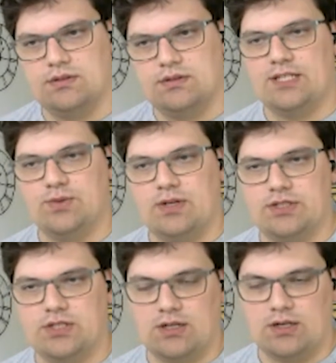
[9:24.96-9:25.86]
I swear I
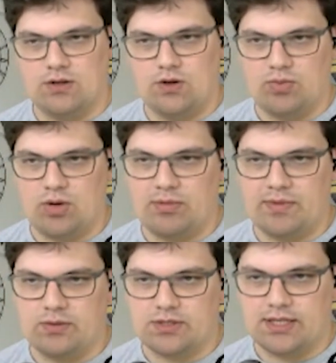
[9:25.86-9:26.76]
saw a Go problem
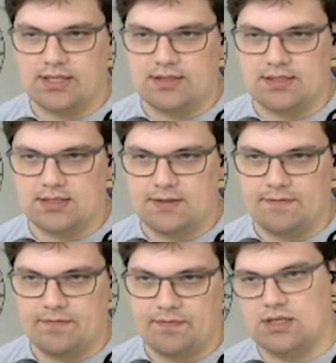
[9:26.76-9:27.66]
that was like this.
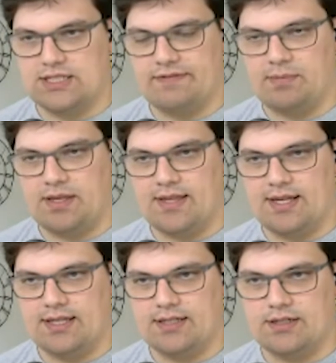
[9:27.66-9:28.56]
Because if I play that,
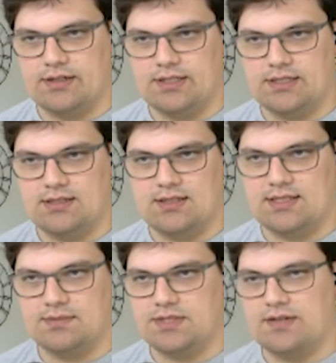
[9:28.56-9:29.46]
he Ataris and does
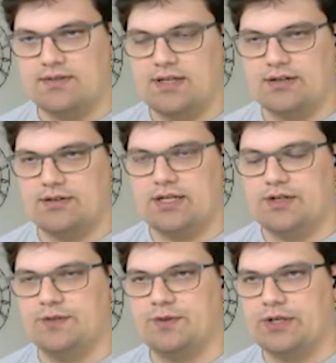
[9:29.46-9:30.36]
some stuff, I don't, I don't
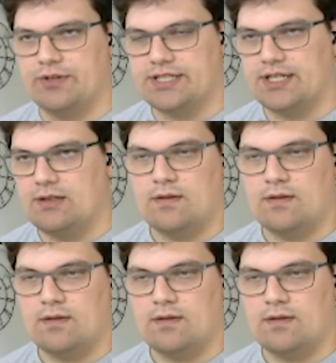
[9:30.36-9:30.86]
even want to risk it.